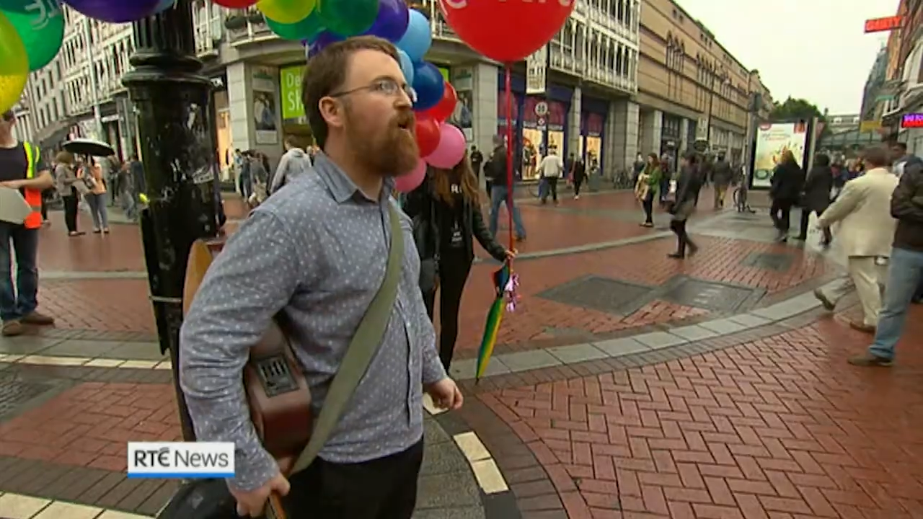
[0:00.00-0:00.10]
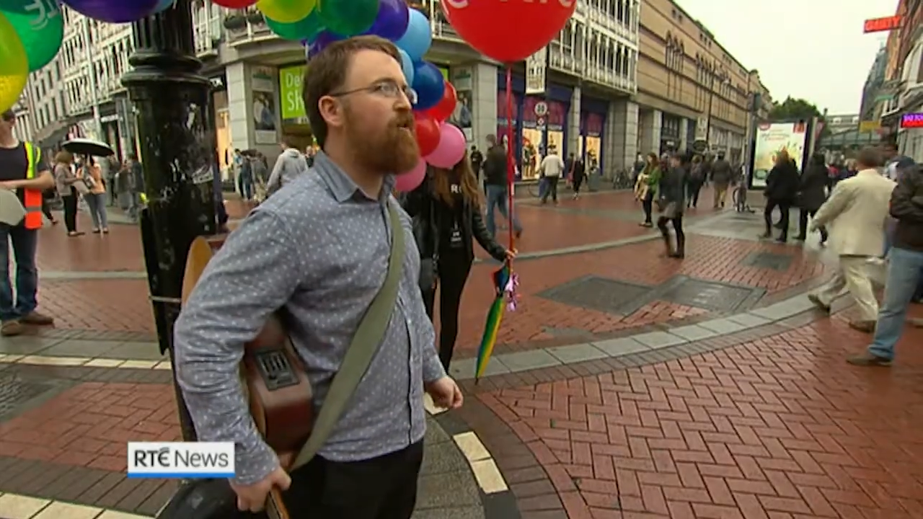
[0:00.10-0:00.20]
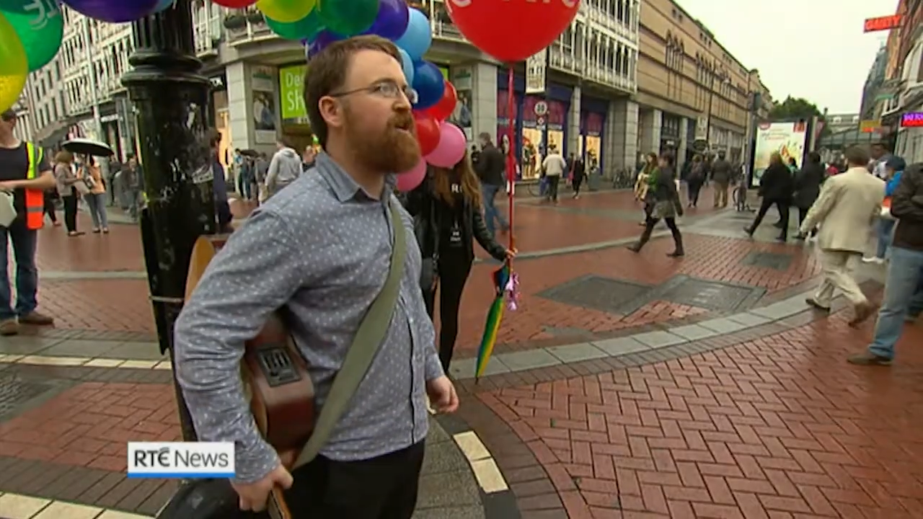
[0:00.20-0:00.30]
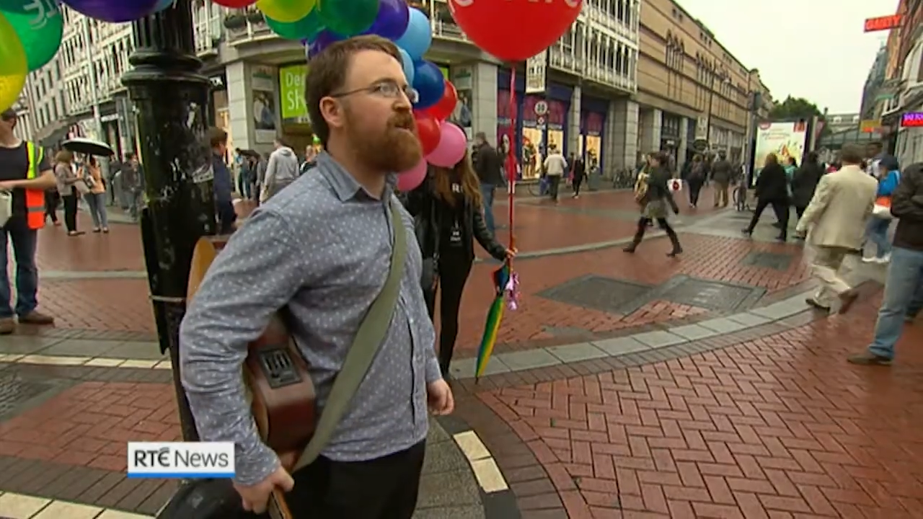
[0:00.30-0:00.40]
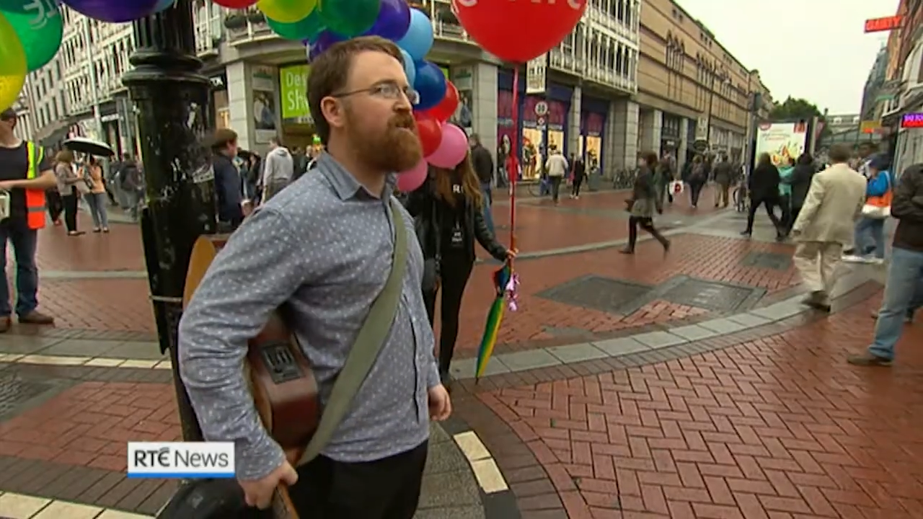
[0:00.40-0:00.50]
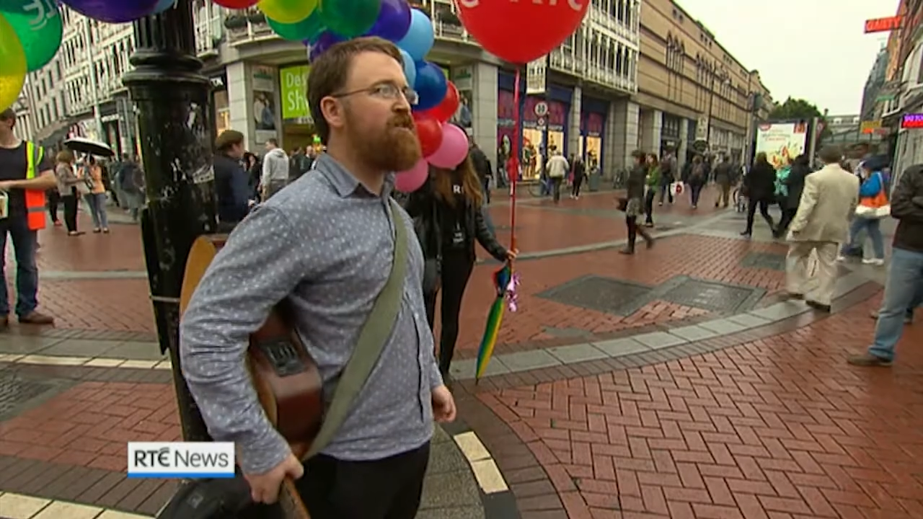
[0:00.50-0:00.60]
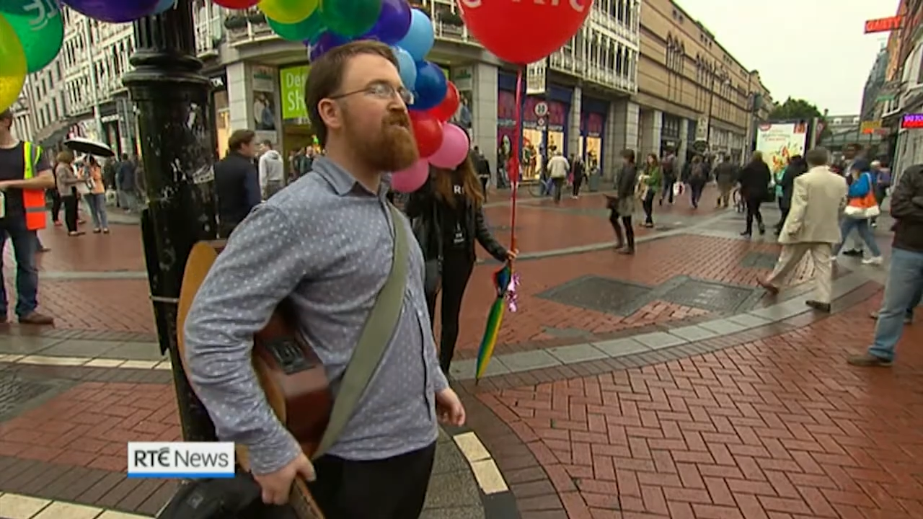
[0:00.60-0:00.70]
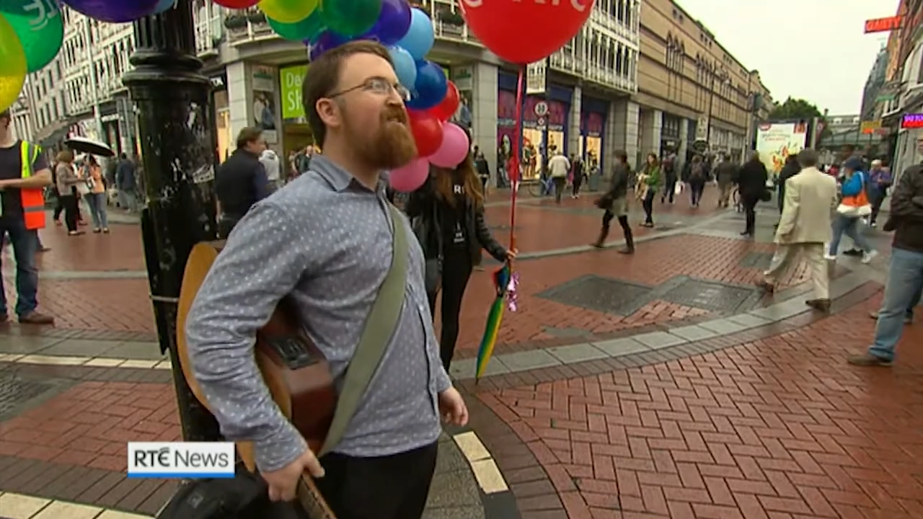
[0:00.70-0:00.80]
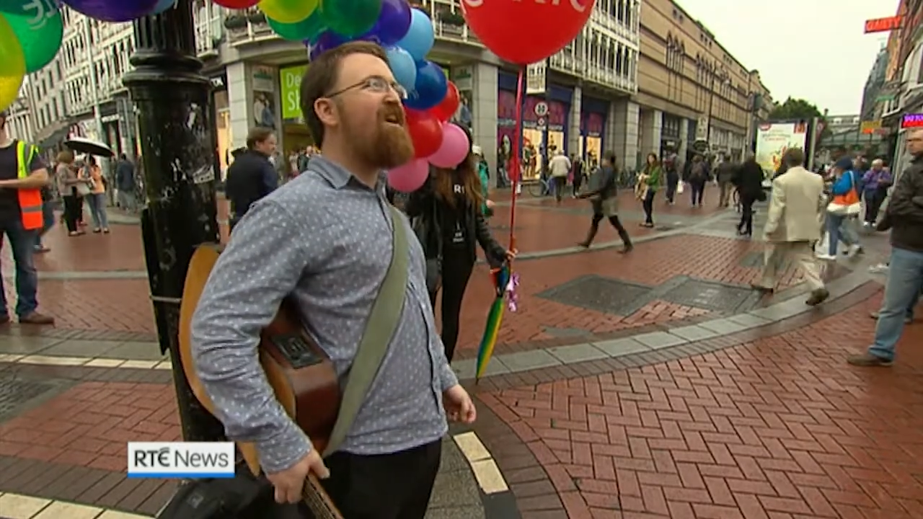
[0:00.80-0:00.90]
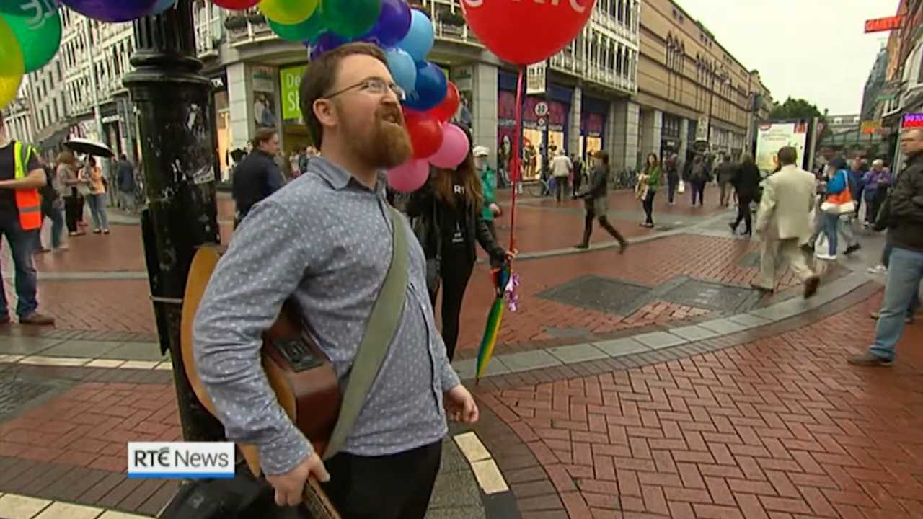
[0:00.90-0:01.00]
of the evening.
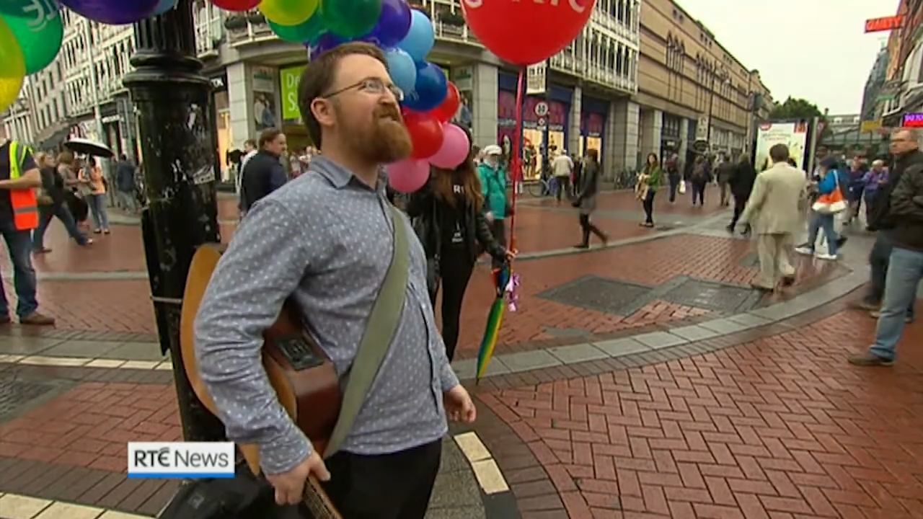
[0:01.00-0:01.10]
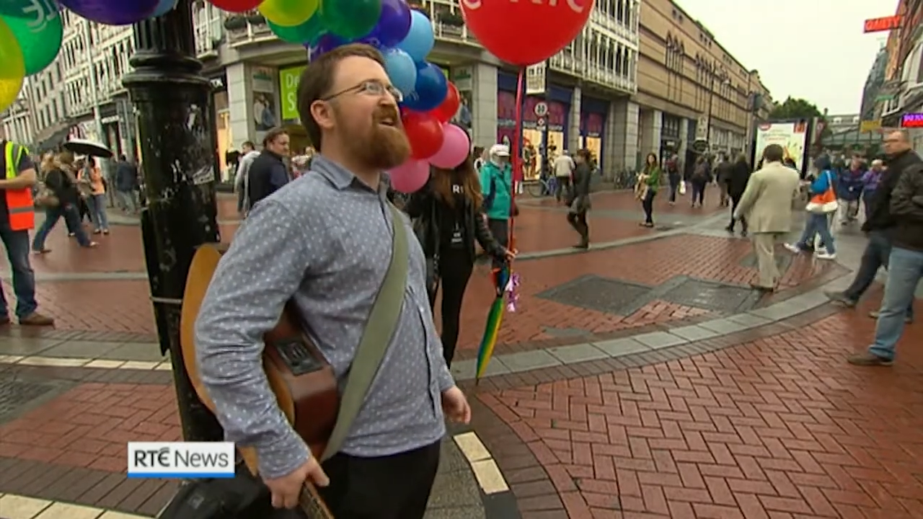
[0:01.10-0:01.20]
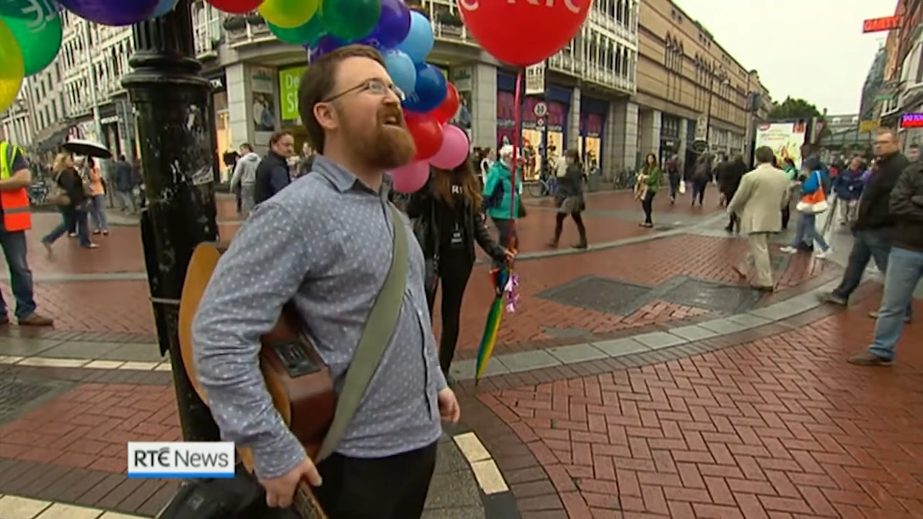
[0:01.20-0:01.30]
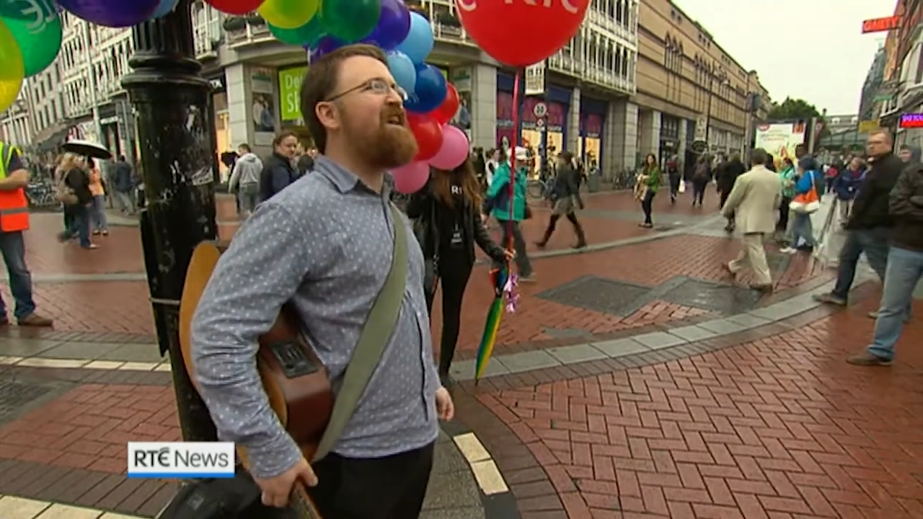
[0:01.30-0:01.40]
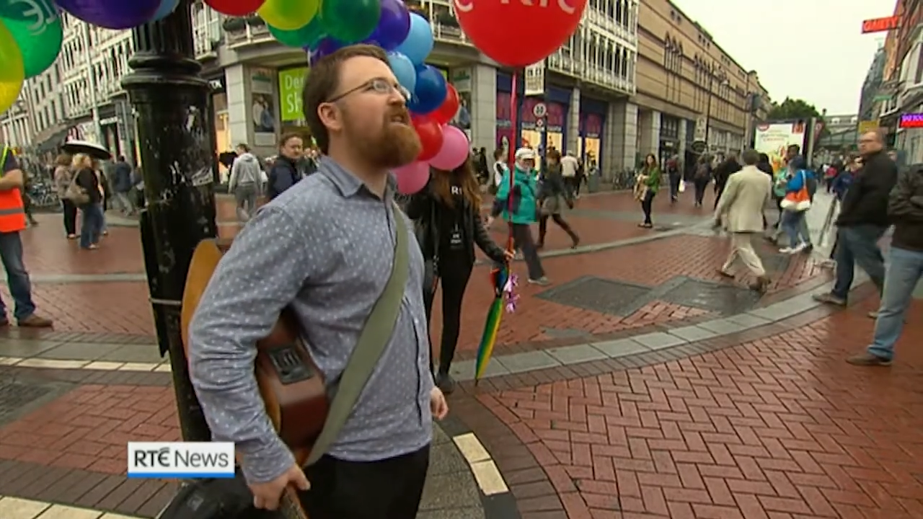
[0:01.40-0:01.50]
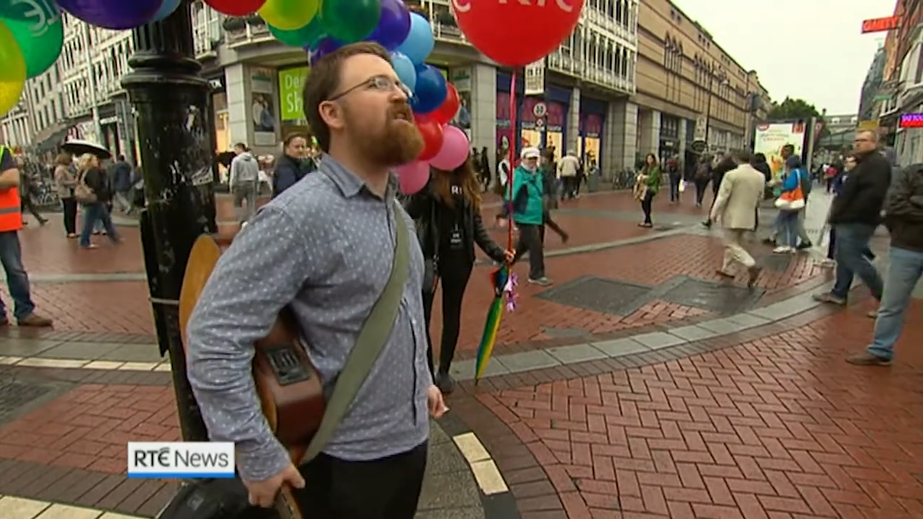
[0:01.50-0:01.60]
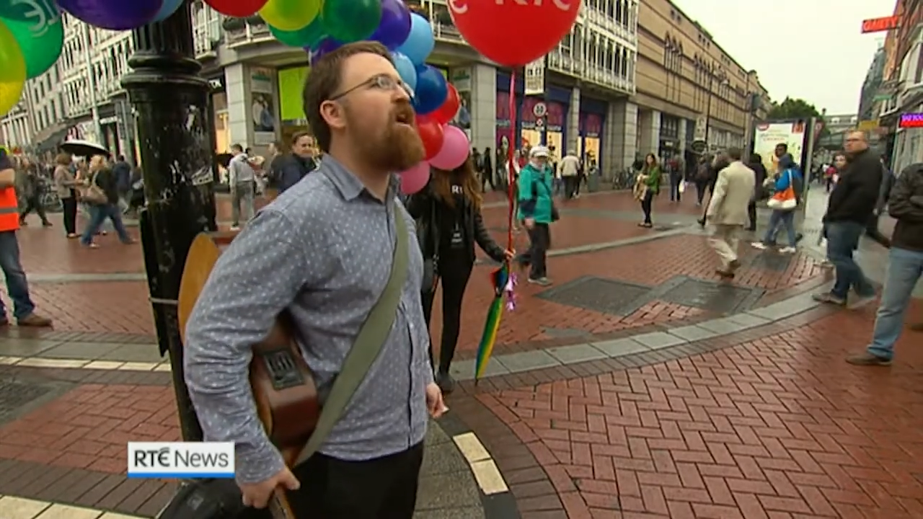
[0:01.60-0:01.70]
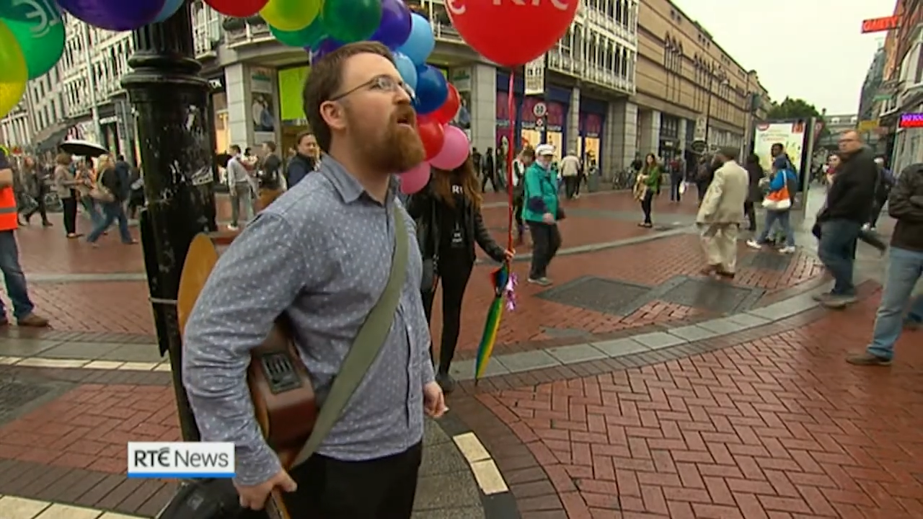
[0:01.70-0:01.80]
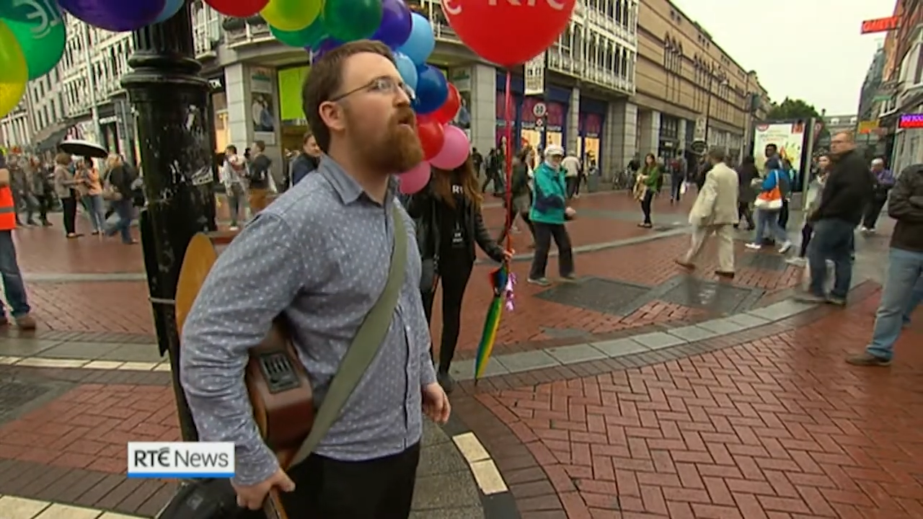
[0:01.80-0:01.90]
Tell da